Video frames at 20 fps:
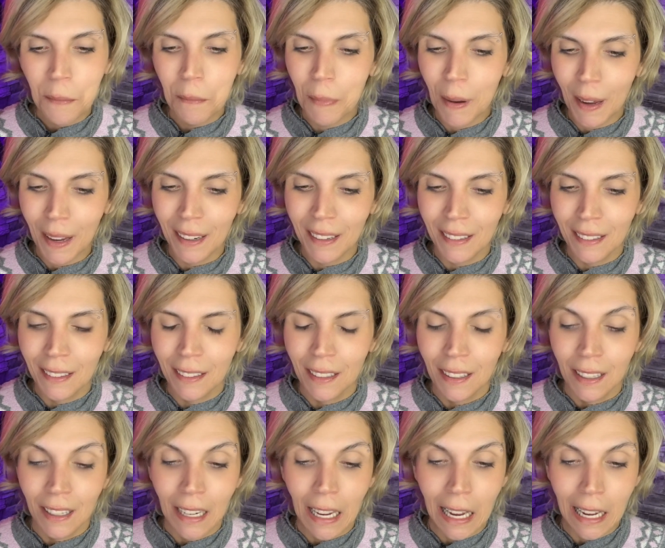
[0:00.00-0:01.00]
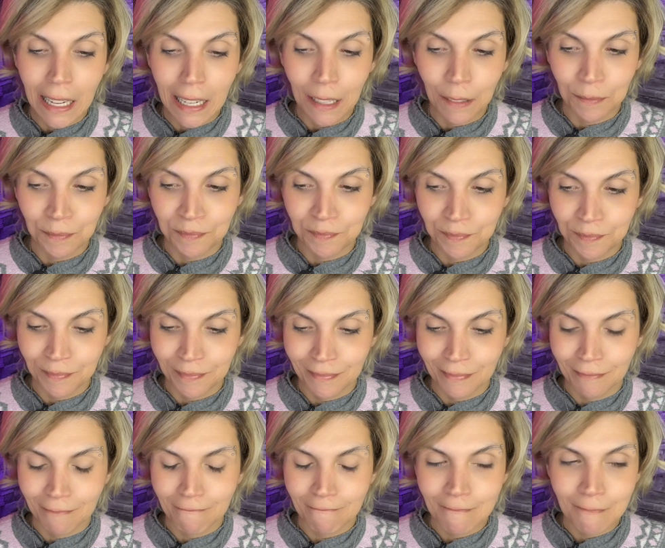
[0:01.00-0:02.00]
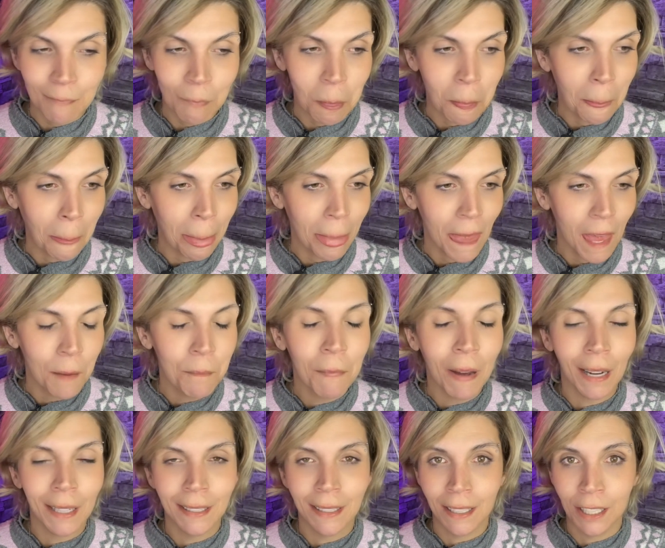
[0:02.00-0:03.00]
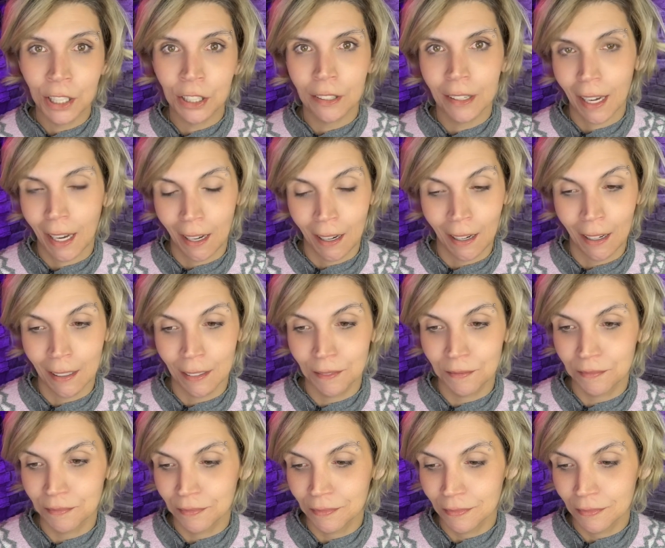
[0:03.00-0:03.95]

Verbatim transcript: But um, my dear cat